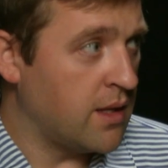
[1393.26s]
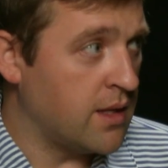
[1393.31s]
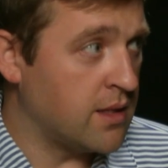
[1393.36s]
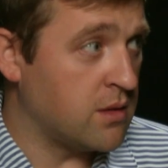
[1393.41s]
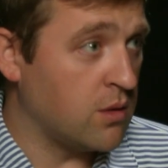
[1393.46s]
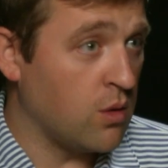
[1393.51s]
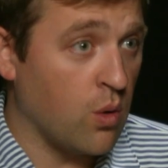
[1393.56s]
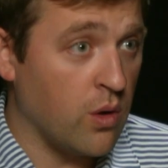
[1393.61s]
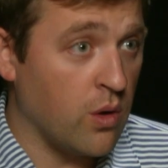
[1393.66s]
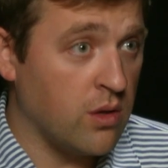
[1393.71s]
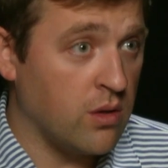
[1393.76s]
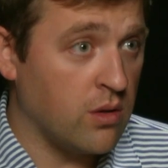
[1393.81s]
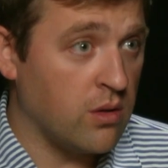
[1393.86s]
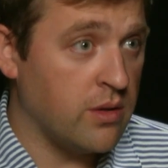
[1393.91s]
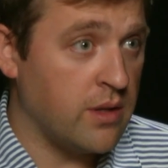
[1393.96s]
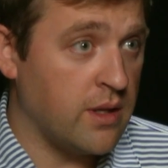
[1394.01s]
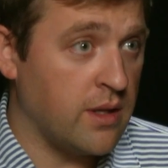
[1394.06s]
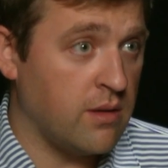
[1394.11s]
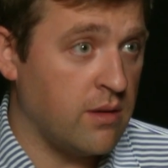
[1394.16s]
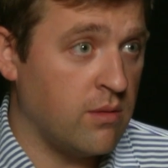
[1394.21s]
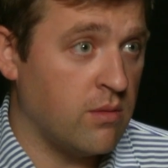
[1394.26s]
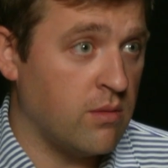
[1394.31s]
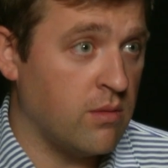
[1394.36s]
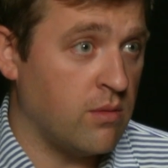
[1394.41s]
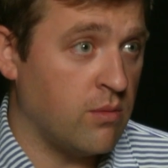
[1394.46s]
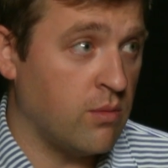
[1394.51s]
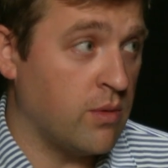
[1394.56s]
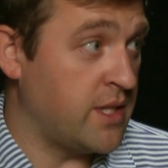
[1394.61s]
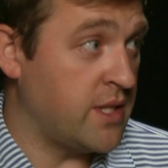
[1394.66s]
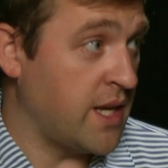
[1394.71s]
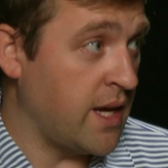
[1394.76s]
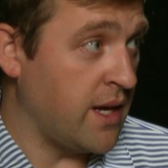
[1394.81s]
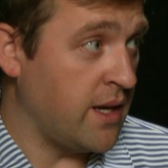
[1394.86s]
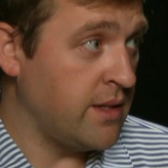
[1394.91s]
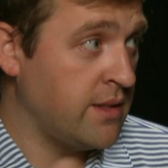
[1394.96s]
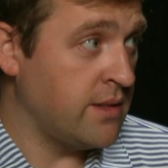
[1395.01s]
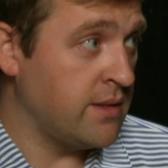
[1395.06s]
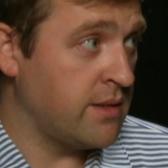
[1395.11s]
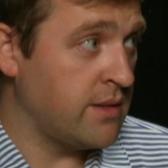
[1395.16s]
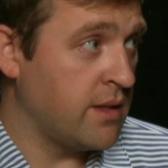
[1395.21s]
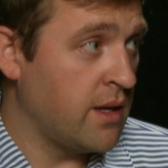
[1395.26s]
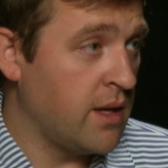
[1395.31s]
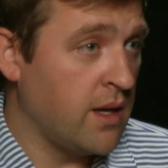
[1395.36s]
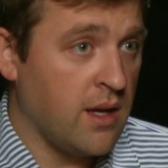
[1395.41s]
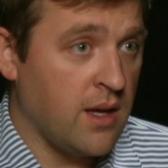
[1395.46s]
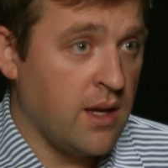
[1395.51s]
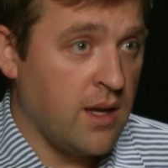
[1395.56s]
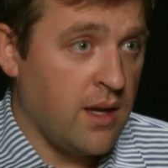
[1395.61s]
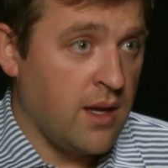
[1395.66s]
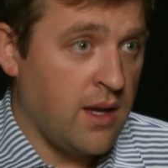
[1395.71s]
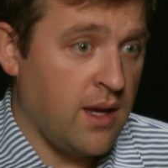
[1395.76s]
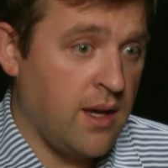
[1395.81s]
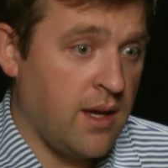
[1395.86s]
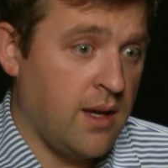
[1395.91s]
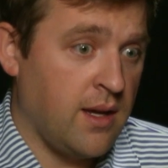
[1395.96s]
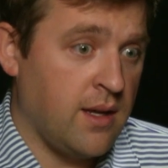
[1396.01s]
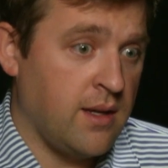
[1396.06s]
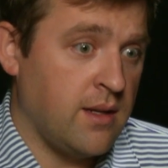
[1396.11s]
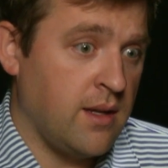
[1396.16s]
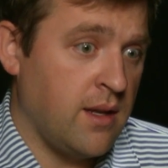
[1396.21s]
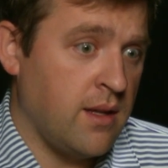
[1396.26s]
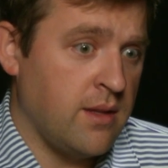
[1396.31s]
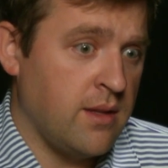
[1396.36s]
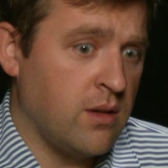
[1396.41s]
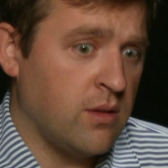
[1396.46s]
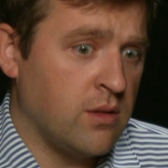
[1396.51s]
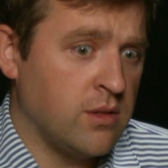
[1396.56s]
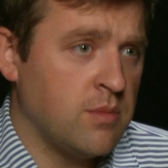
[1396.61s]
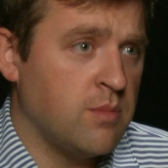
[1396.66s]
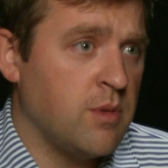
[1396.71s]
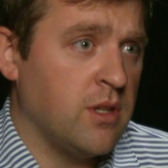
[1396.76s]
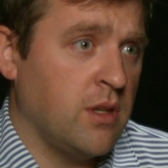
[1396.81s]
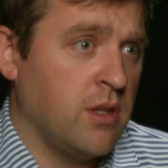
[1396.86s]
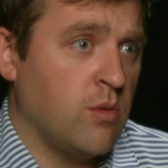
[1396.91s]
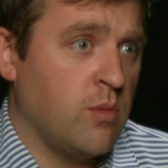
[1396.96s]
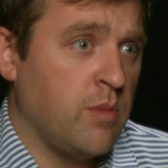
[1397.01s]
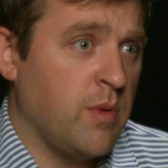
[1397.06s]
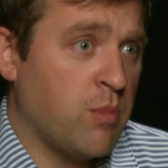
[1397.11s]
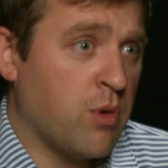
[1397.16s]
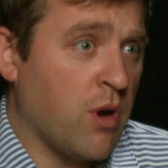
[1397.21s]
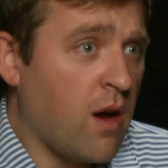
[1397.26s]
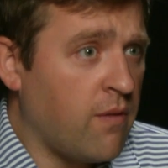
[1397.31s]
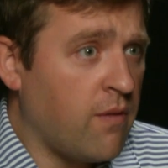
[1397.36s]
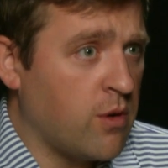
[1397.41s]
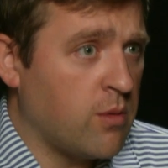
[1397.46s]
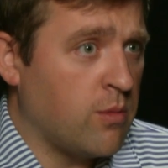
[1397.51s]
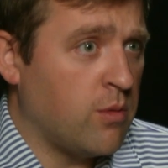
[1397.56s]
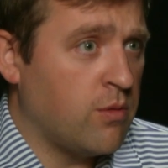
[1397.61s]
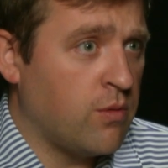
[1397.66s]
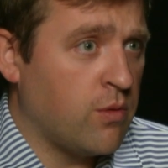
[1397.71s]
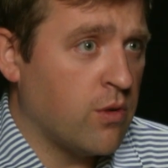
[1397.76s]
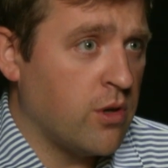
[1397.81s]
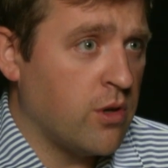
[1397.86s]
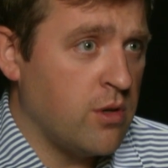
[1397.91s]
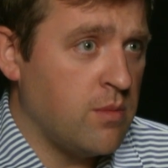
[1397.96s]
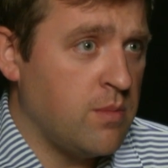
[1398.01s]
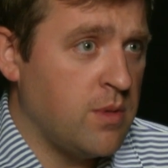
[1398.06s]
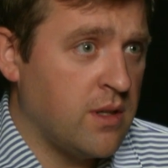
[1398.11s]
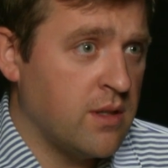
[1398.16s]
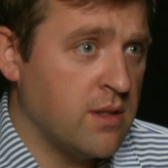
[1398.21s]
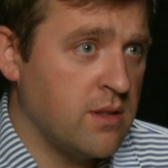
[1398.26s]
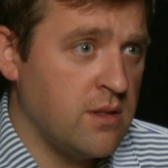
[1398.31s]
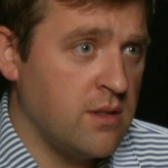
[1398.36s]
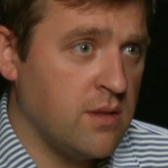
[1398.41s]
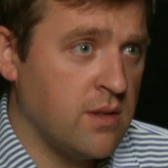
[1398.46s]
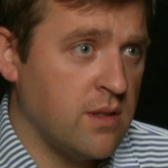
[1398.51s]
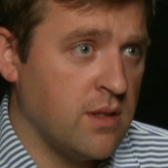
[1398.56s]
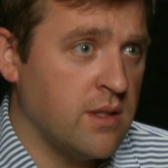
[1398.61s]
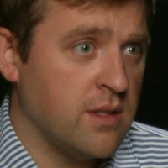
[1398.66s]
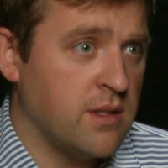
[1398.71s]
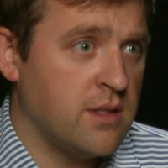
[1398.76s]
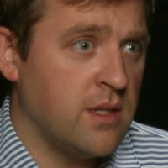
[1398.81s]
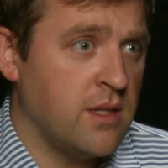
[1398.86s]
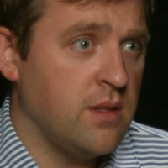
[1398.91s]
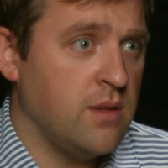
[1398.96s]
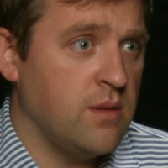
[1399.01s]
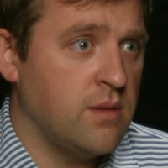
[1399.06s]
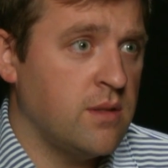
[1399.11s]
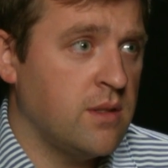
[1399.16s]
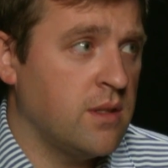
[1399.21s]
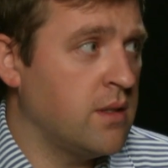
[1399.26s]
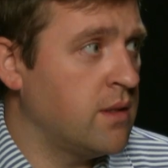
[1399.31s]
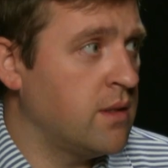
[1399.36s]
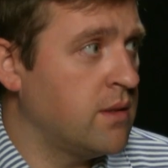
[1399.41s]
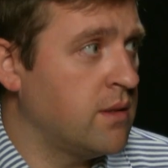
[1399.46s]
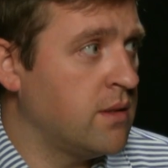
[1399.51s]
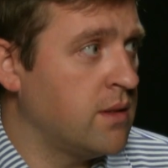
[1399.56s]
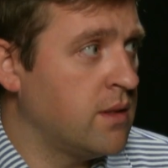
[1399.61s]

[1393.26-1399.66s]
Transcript: loyal, that retains, and that ultimately will be profitable for you because you can continue to